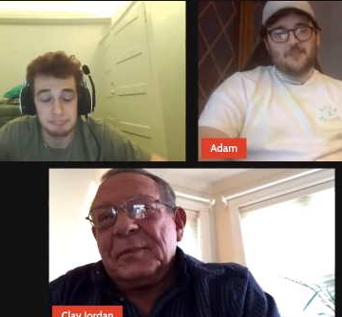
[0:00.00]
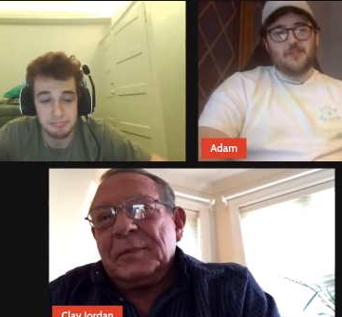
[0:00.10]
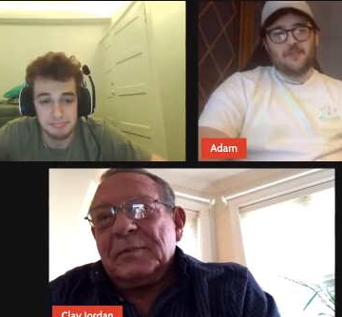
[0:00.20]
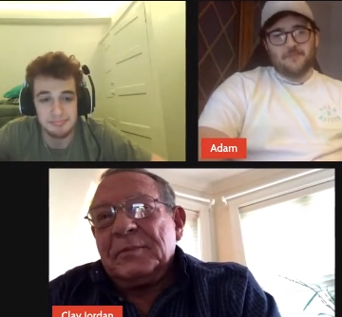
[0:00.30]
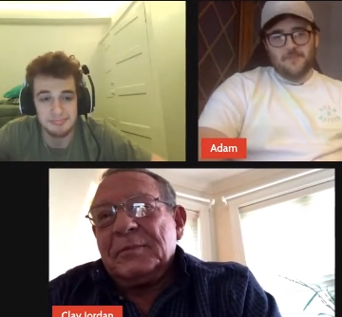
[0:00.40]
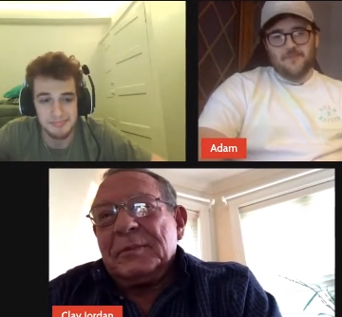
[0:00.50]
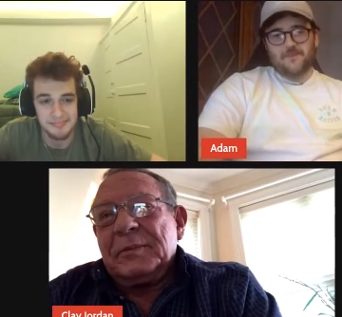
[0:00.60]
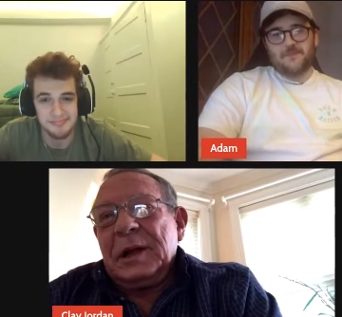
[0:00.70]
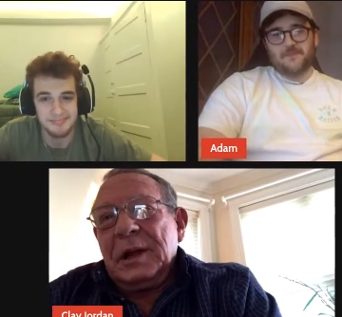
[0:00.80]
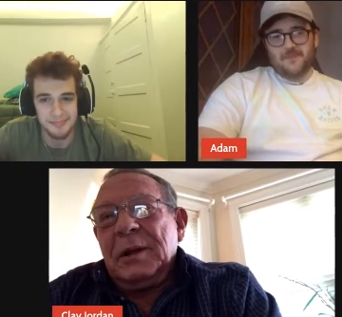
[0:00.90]
Speaker 1: Okay.
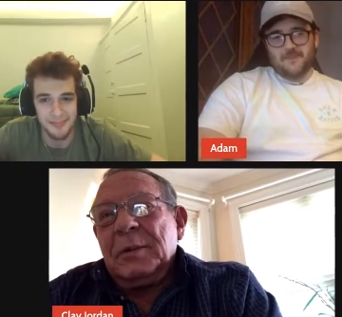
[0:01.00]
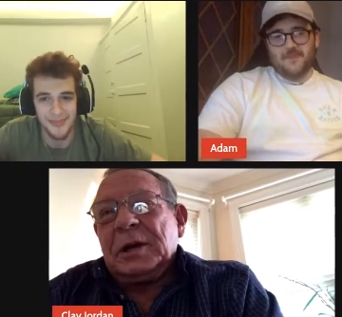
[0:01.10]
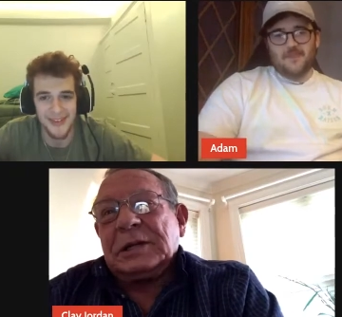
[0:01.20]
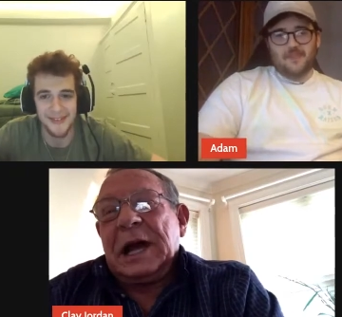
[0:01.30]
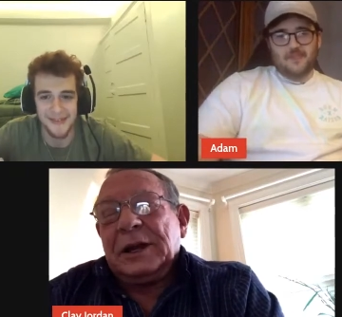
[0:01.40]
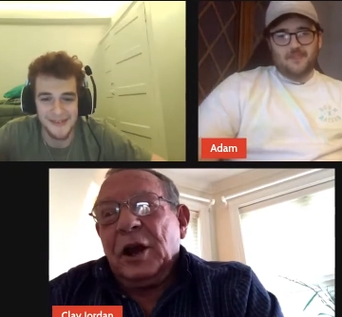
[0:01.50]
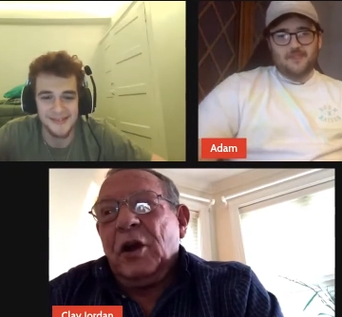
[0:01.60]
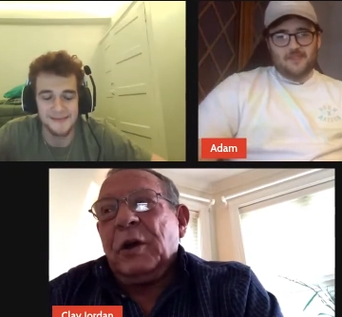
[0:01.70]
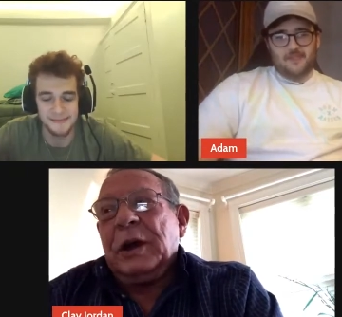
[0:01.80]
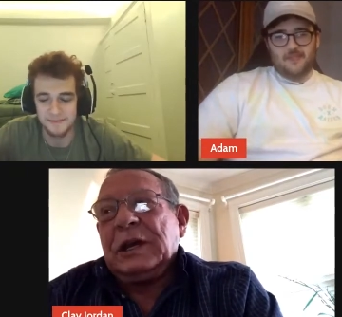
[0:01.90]
Because I
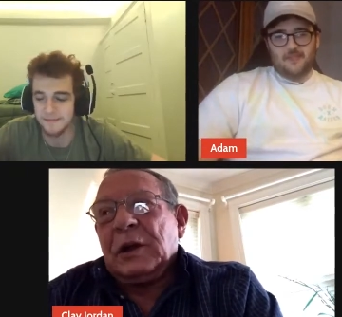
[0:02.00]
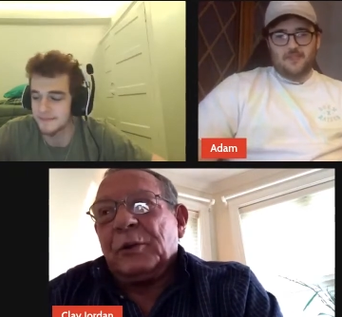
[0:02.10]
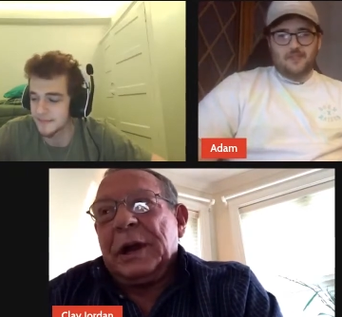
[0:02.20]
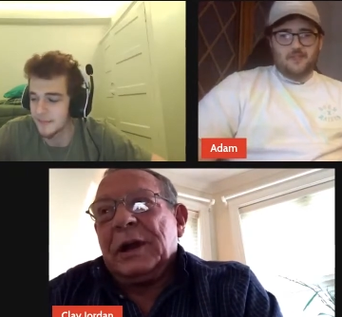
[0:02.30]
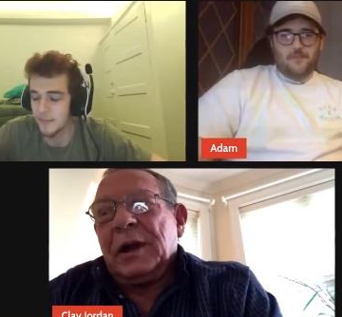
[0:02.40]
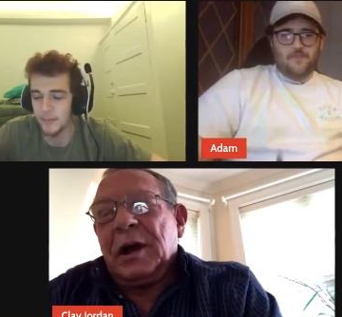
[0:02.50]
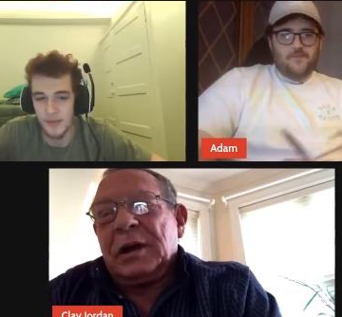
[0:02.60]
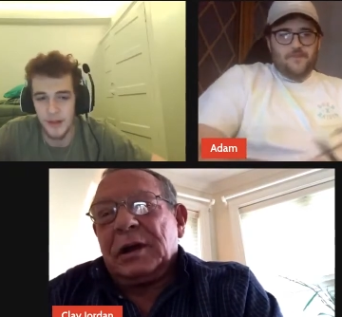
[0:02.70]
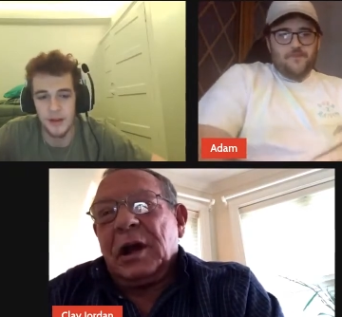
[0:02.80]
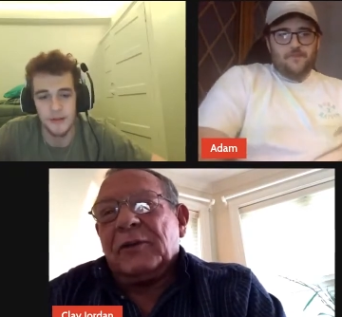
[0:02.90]
know he's around a lot
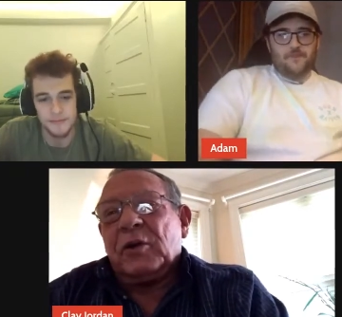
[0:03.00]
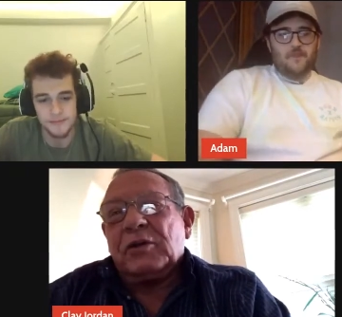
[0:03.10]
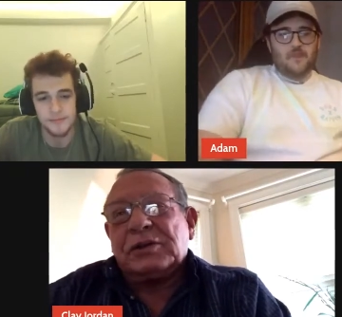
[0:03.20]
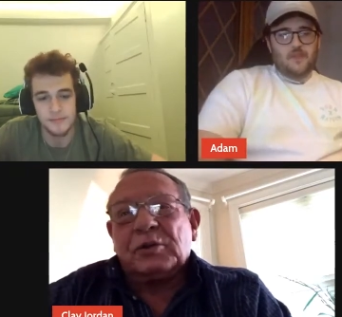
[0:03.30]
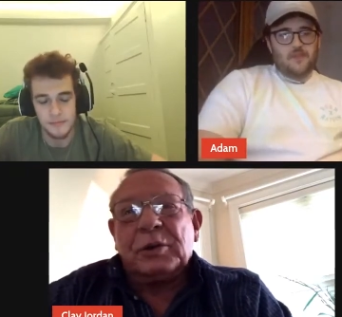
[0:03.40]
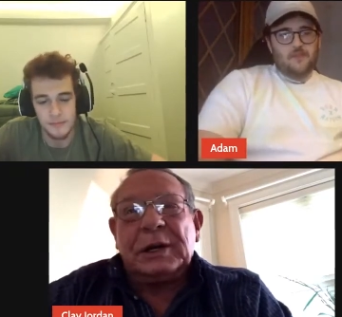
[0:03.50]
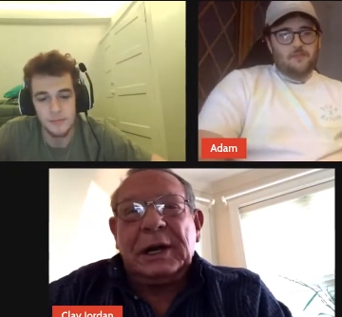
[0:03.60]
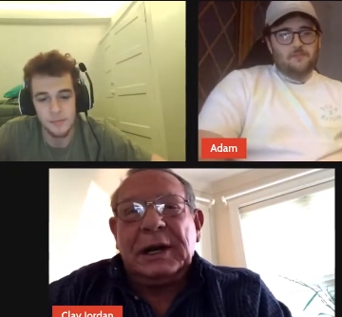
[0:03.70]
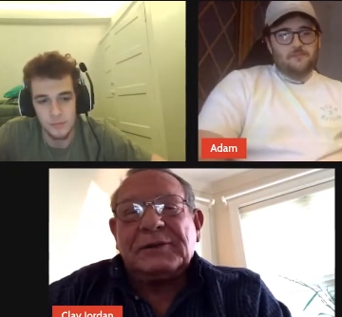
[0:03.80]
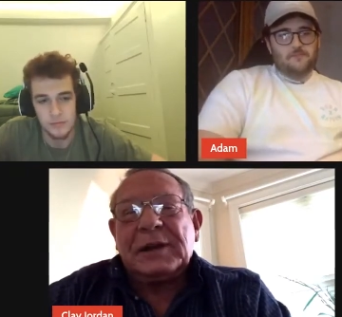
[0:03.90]
of golf courses where he
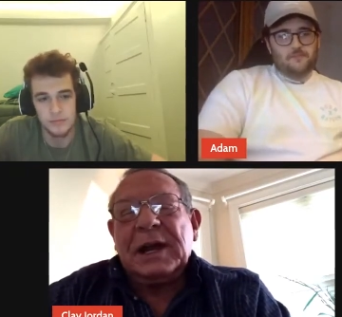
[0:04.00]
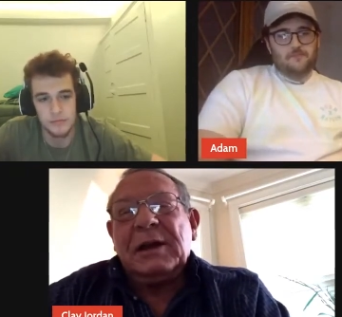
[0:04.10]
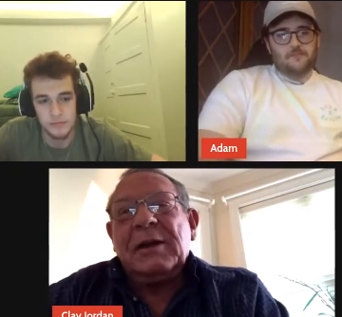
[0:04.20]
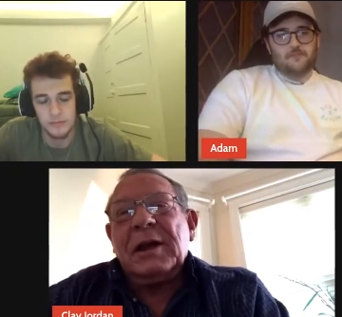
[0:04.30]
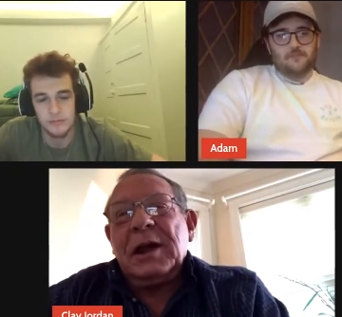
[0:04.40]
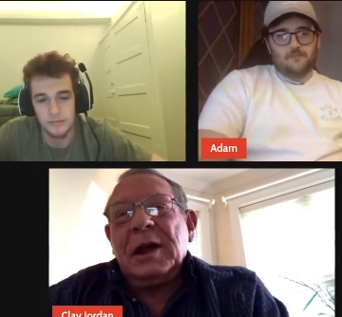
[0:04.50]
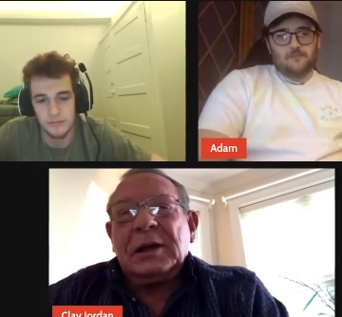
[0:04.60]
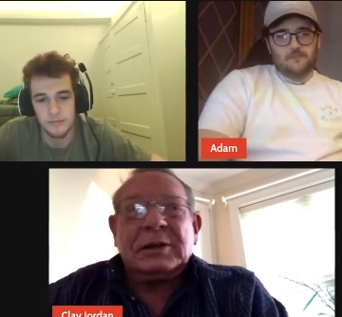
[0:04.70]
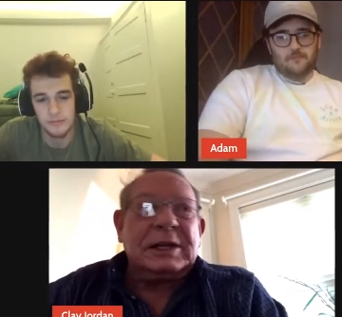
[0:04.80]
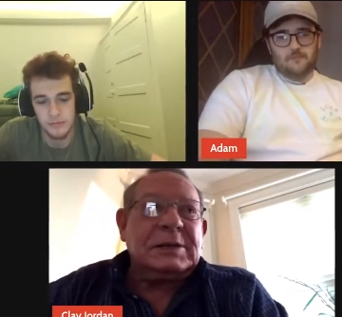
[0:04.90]
lives now,
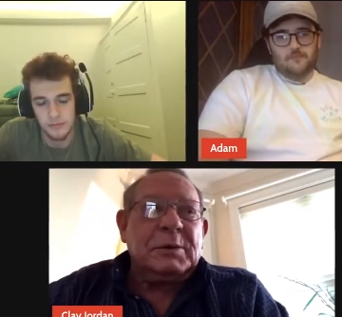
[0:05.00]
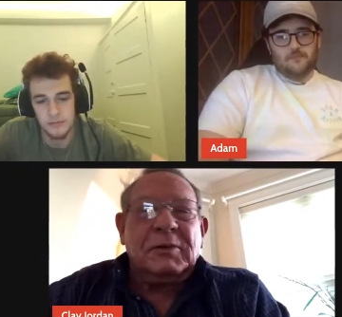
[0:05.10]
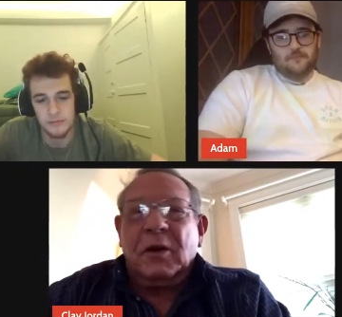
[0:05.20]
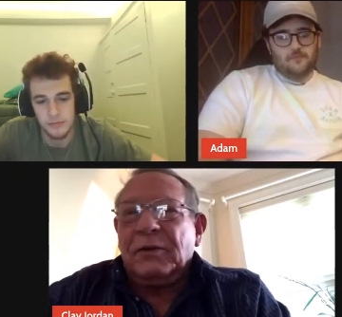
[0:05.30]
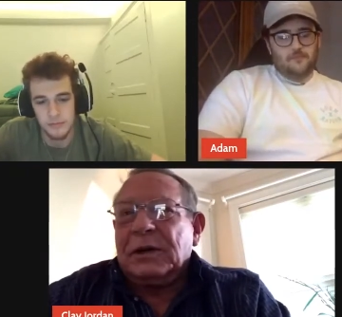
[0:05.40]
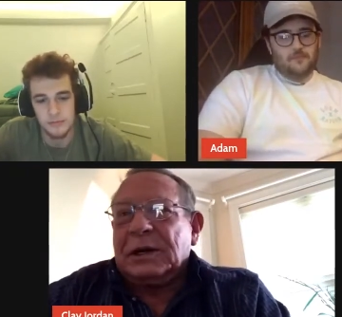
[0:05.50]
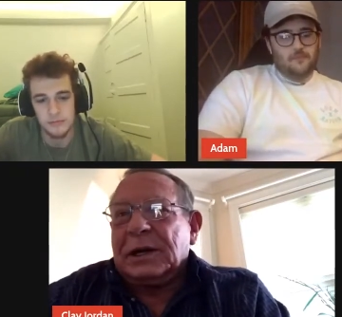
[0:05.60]
because he's moved over to the